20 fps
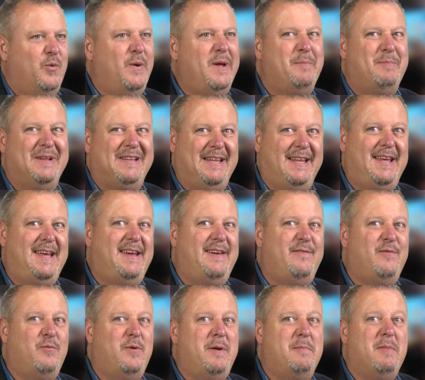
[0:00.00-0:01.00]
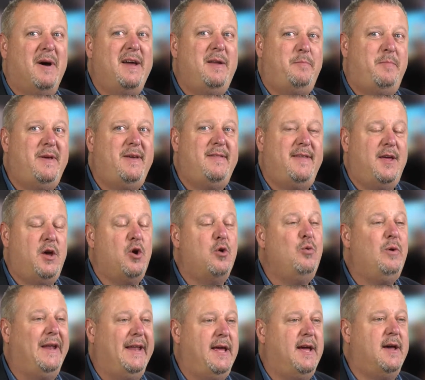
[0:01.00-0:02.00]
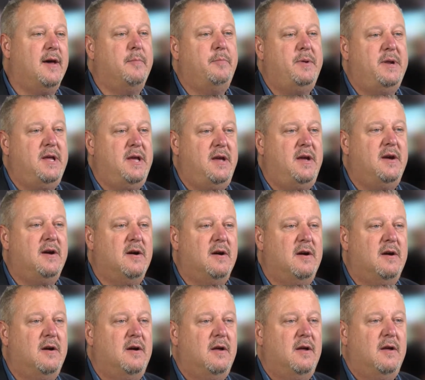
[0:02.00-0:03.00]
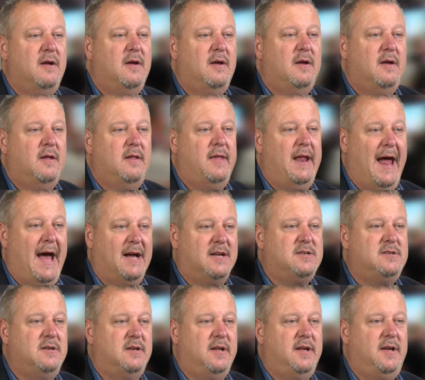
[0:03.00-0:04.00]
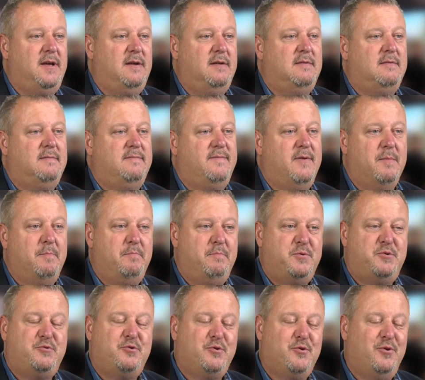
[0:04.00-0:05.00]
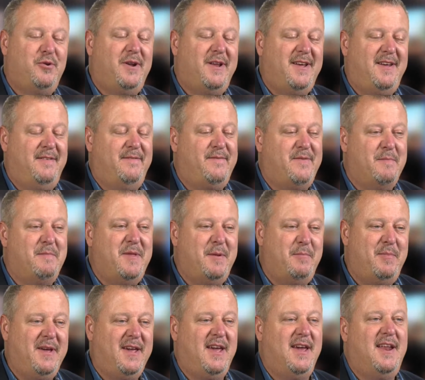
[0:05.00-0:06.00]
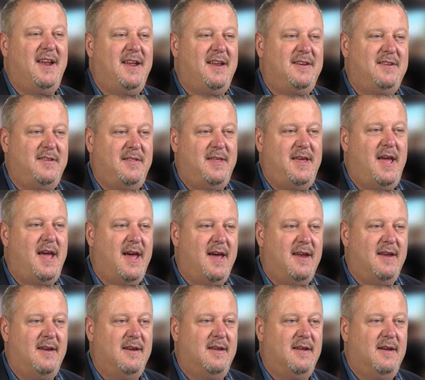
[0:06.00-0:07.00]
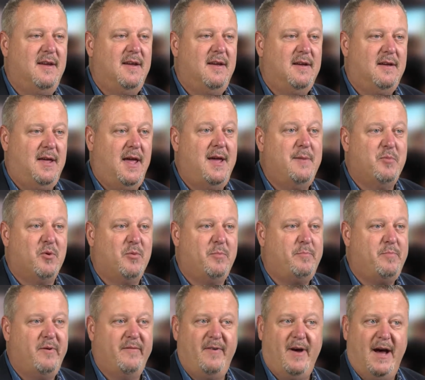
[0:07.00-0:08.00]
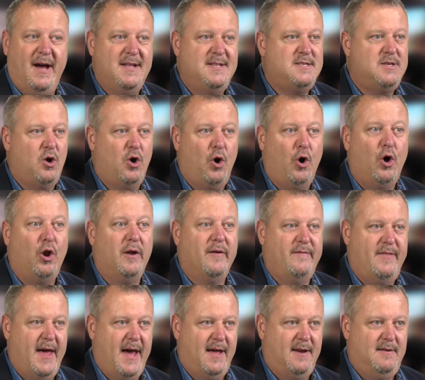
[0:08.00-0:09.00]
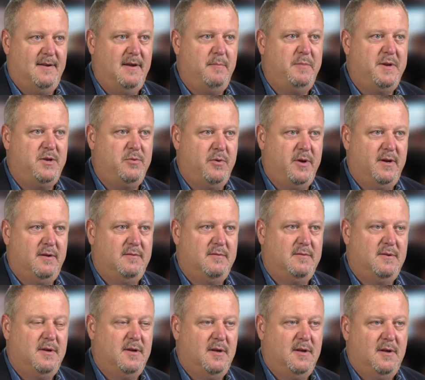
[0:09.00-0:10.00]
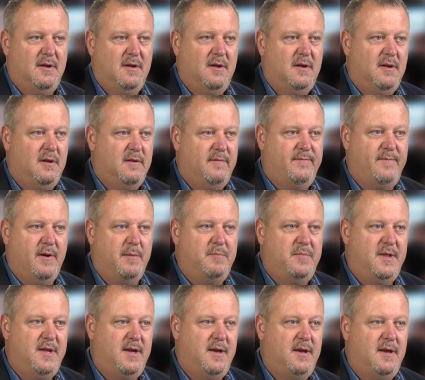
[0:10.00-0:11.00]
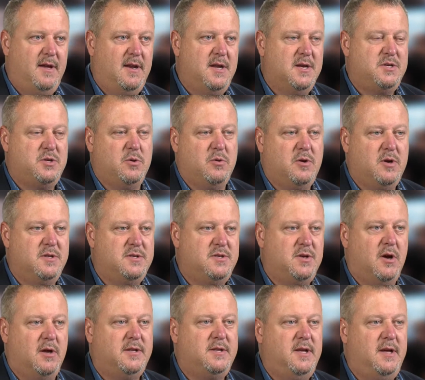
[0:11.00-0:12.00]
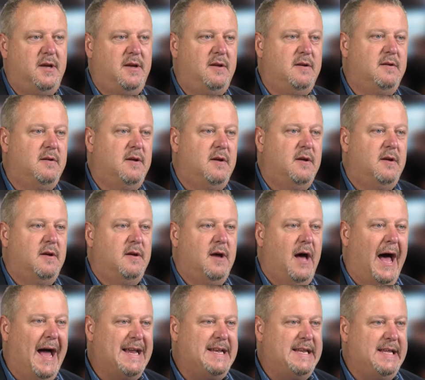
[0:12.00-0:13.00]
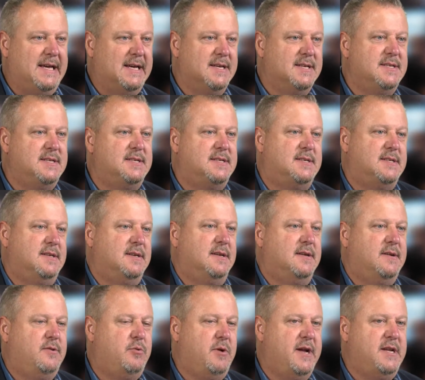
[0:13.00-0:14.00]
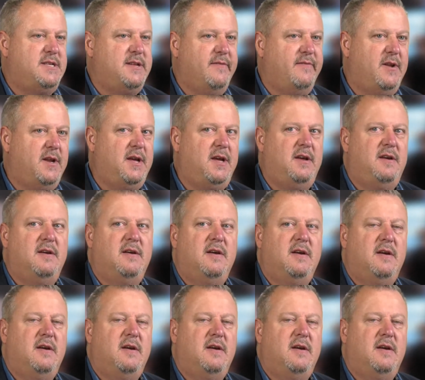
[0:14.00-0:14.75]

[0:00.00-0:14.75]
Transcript: we believe we might be the only company here that actually, from truly from the beginning to the end, Gable provides all of that in between. From the initial consulting, ideas, creativity,